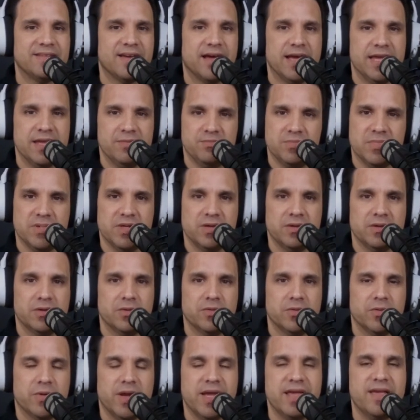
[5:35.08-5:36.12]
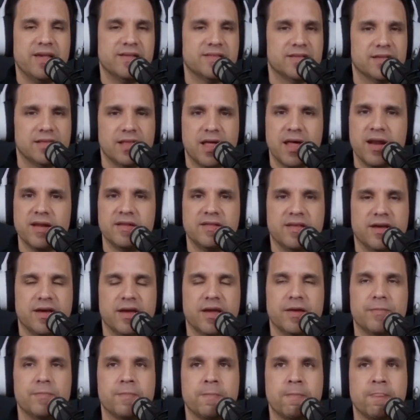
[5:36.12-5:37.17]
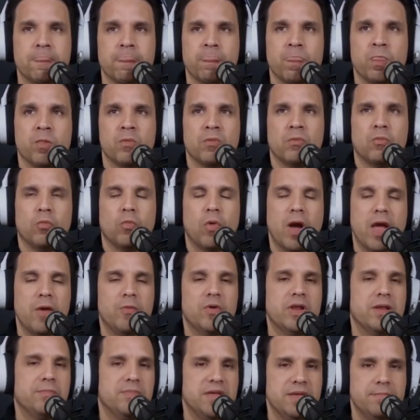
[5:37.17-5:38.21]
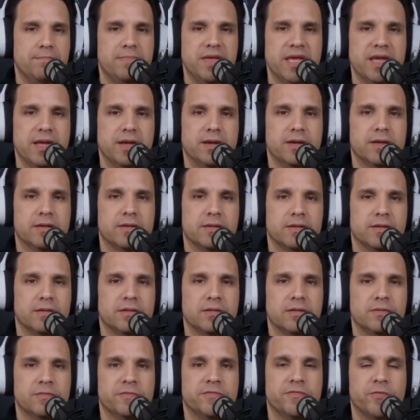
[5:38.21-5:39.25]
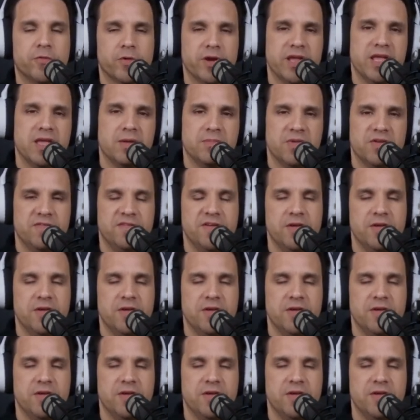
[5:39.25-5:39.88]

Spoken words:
time, right? He has a lot of time. Why would it be big for him if